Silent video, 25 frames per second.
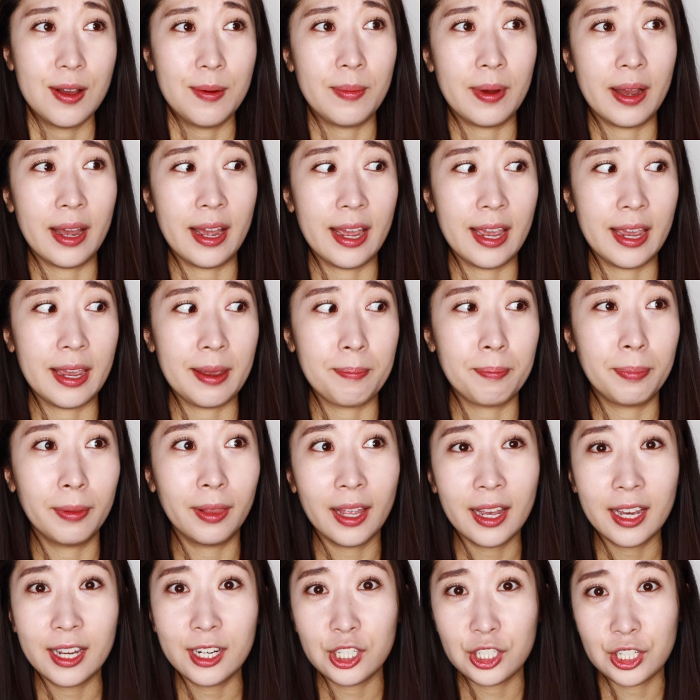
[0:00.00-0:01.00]
my
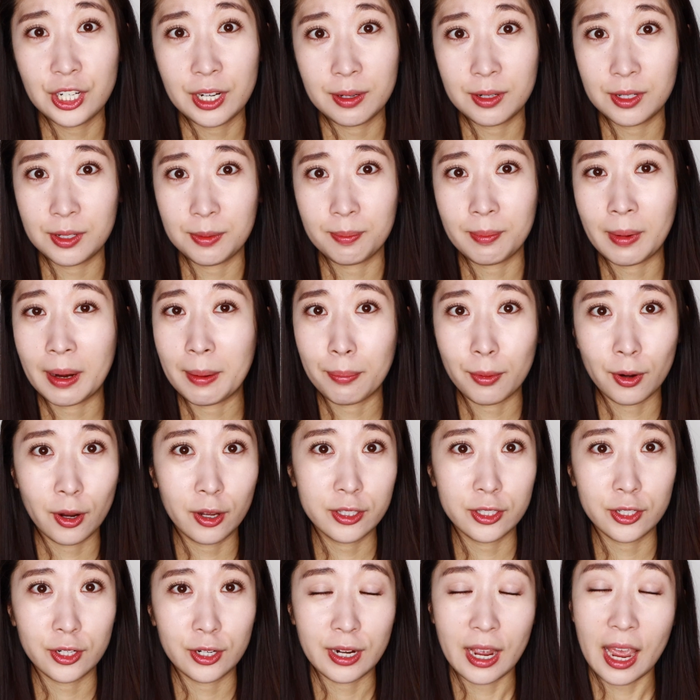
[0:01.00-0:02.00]
blush, and my
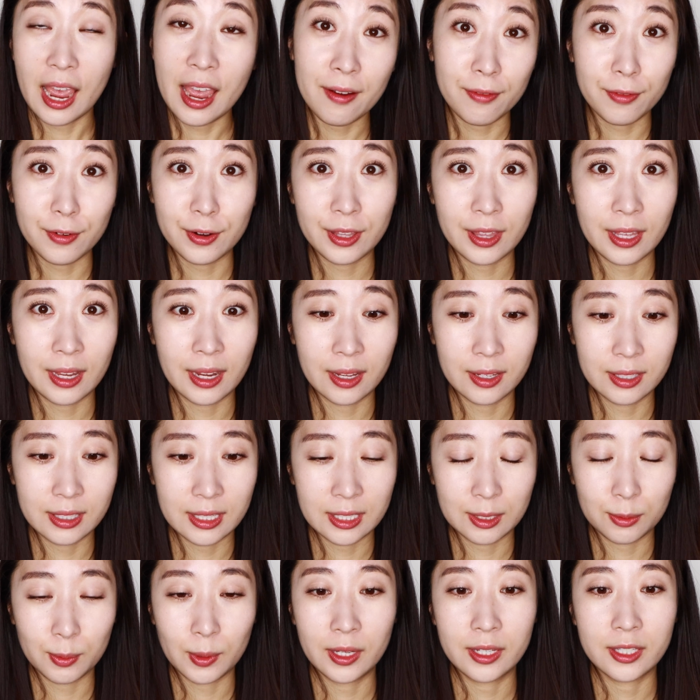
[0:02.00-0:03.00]
bronzer, and everything else,
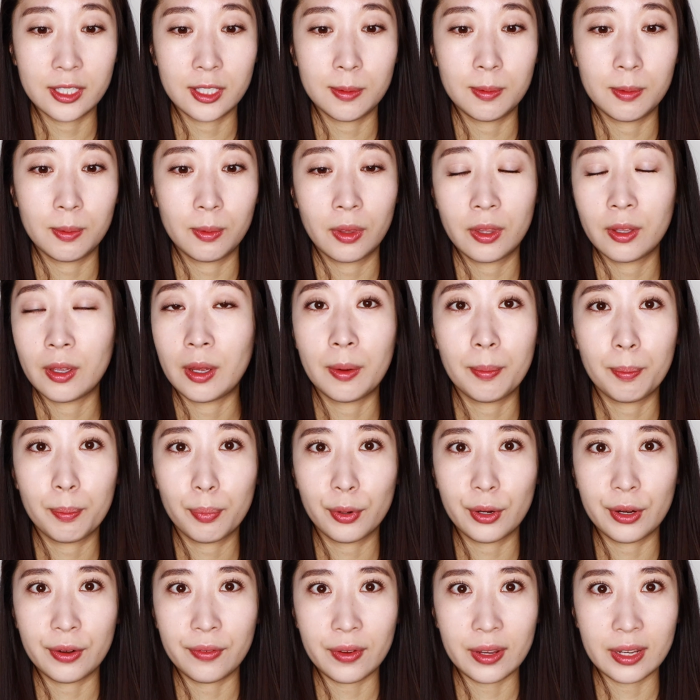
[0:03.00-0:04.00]
as well as the
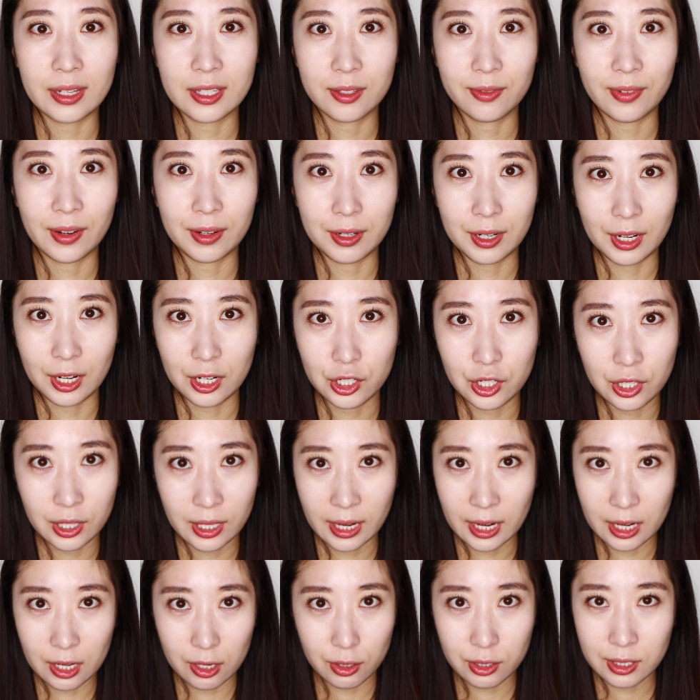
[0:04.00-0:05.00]
previous foundation
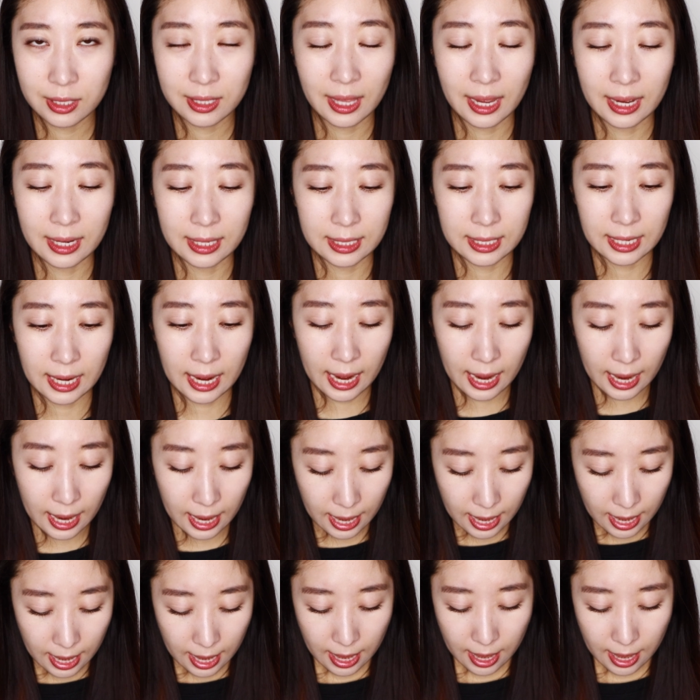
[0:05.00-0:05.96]
that I used that day.